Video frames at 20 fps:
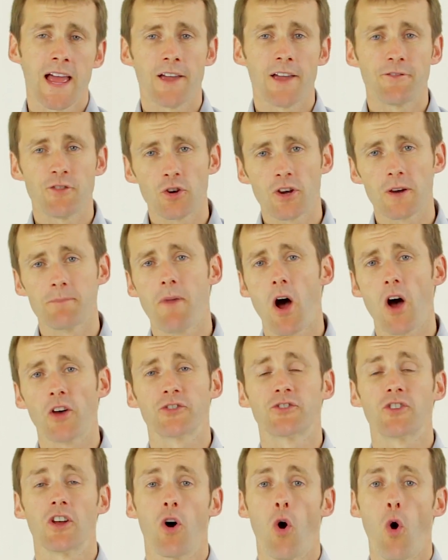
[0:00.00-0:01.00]
If you can
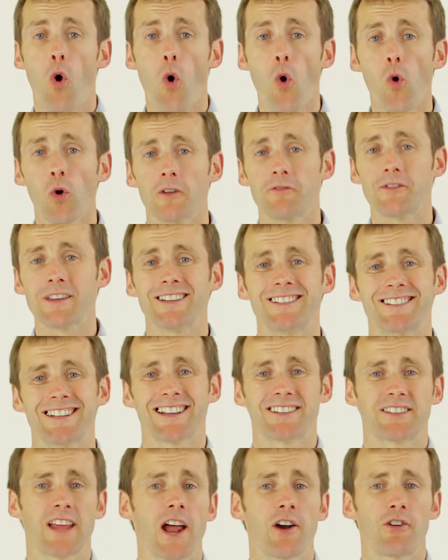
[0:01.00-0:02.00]
master all of these
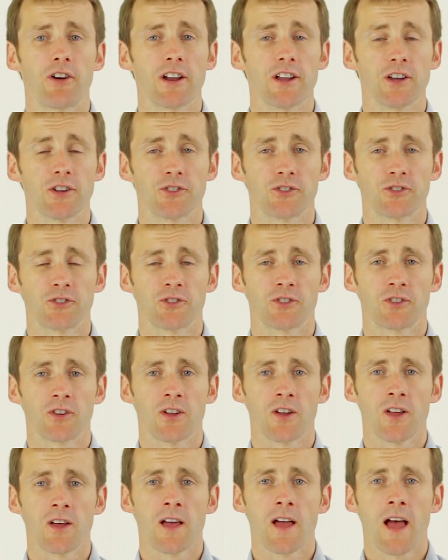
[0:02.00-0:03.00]
6 areas
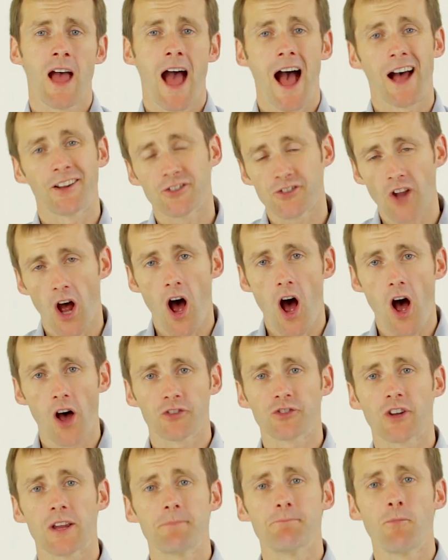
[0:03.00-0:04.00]
and start
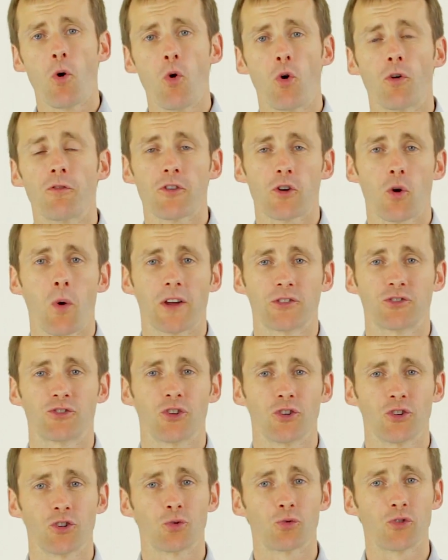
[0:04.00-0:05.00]
asking more of the
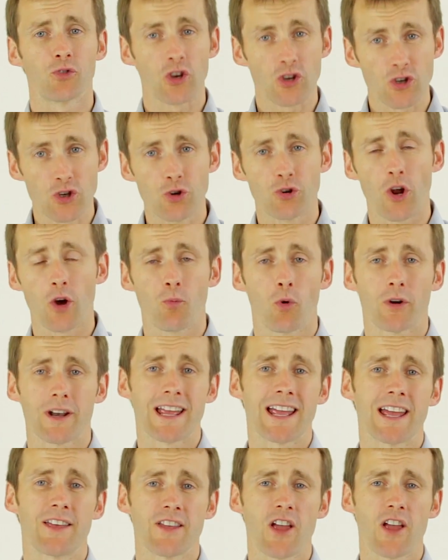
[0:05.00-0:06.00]
questions that you don't want
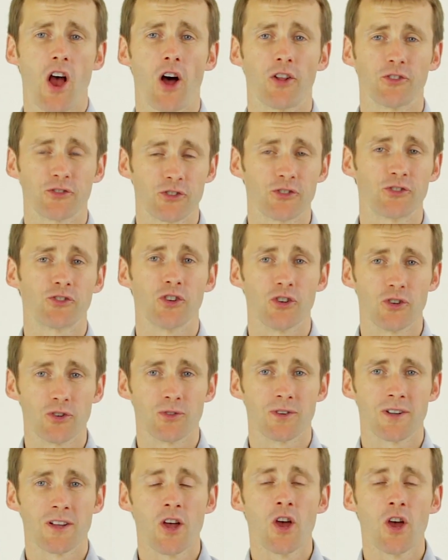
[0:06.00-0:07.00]
to hear the answers to,
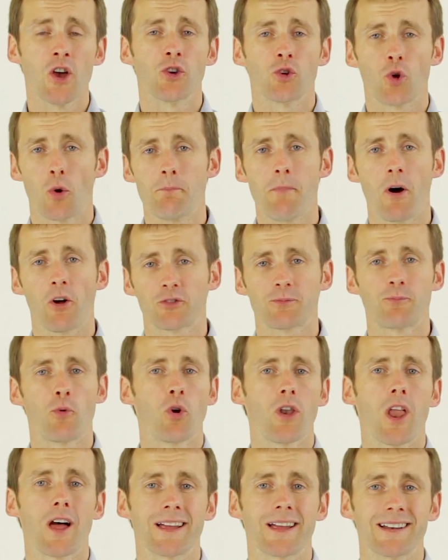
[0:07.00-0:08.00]
you're much
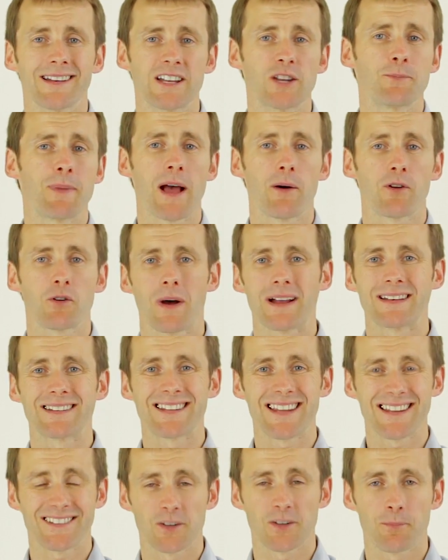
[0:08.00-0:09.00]
more likely to be able to
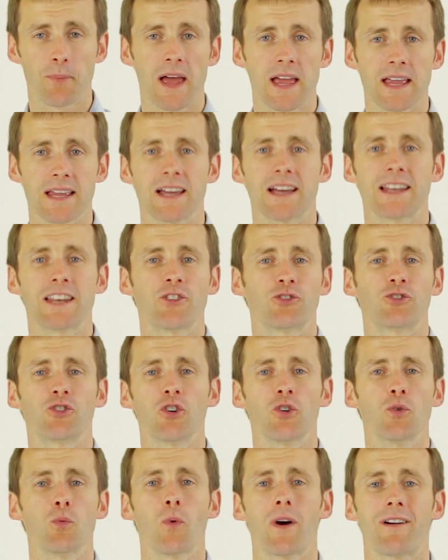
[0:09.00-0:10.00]
anticipate an
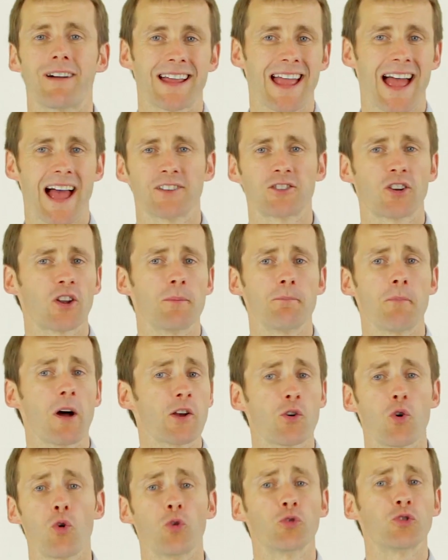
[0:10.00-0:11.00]
issue where a candidate
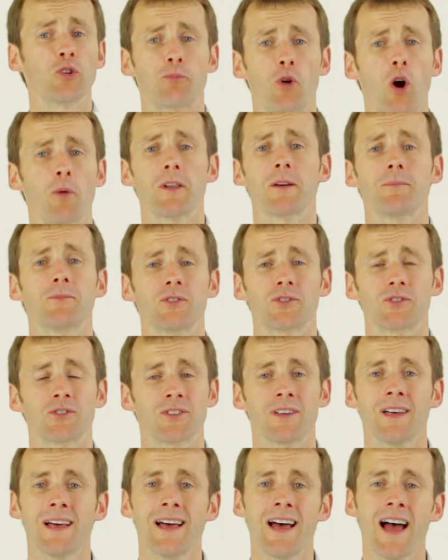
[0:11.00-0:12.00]
might cause you
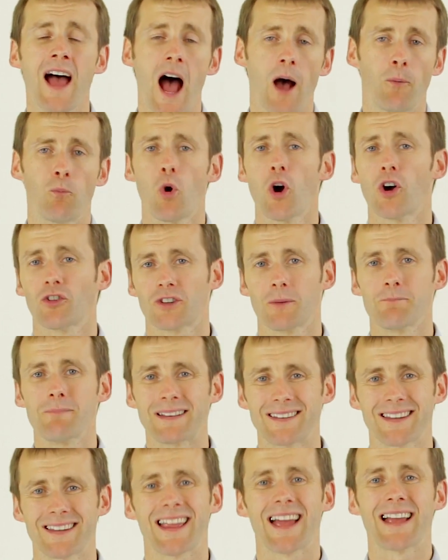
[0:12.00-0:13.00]
problems and work to
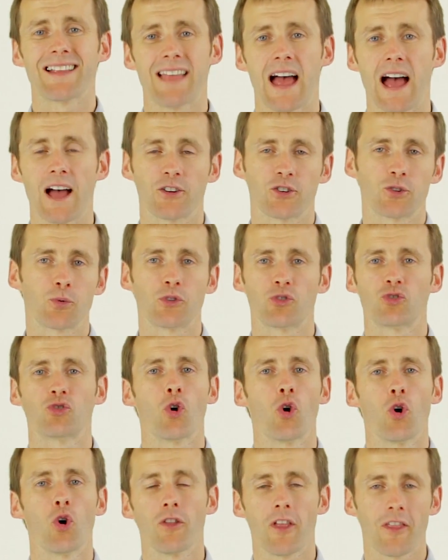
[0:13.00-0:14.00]
mitigate that to
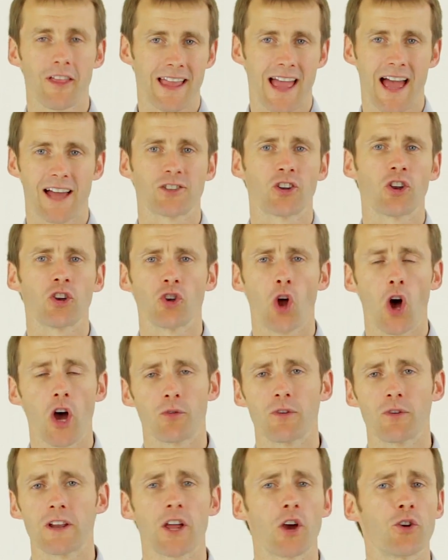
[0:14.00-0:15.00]
ensure that the candidate not
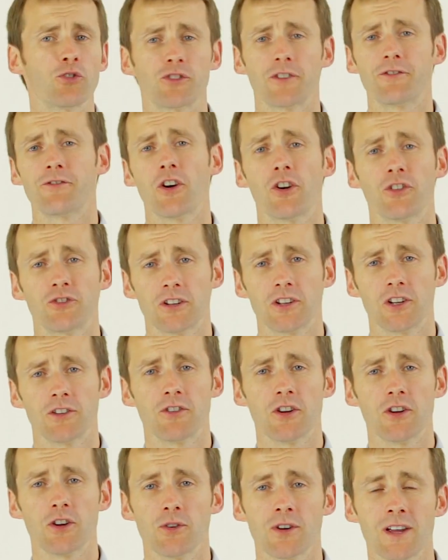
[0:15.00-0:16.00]
only goes to first
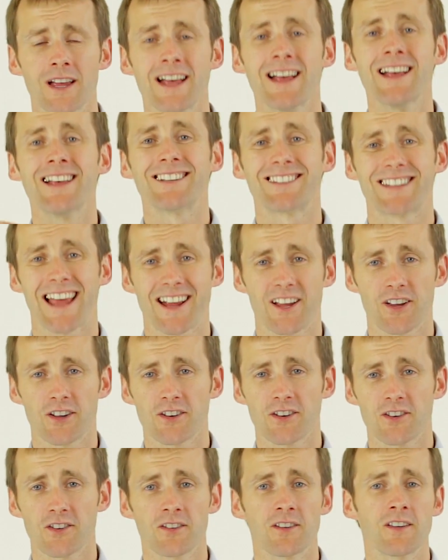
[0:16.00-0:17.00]
interview,
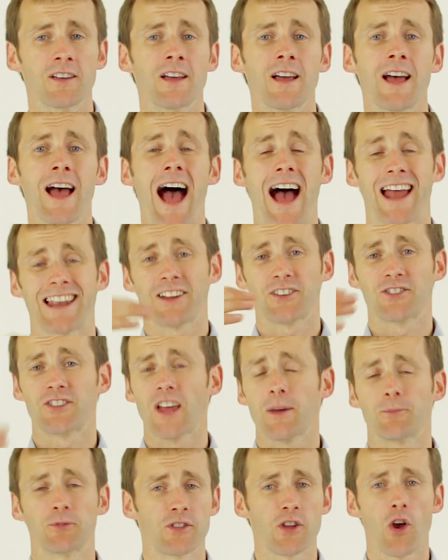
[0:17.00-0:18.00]
second, and
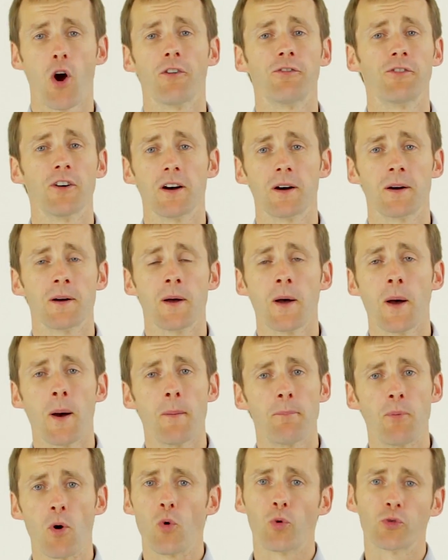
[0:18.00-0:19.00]
accepts the offer,
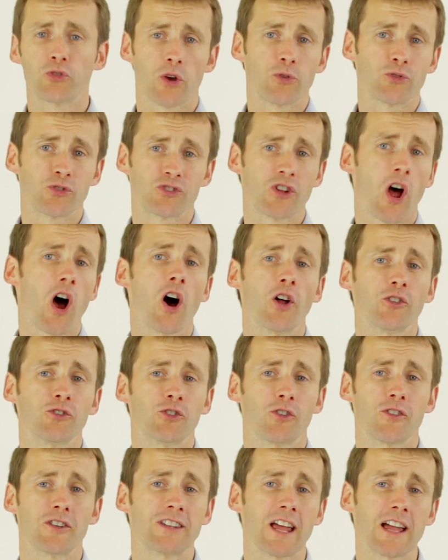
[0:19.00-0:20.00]
but also starts
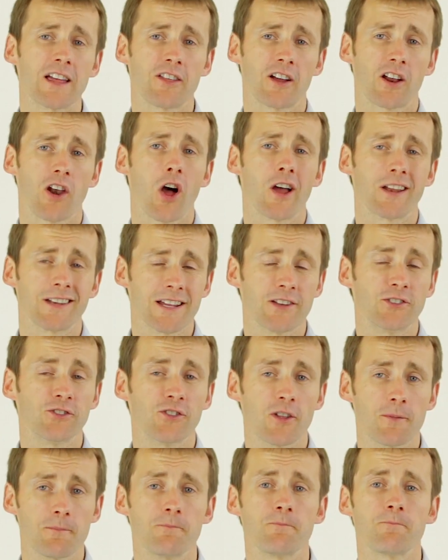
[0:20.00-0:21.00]
on the day the client needs
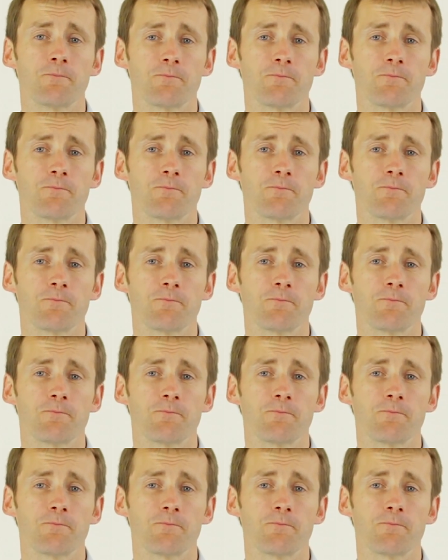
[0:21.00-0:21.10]
them.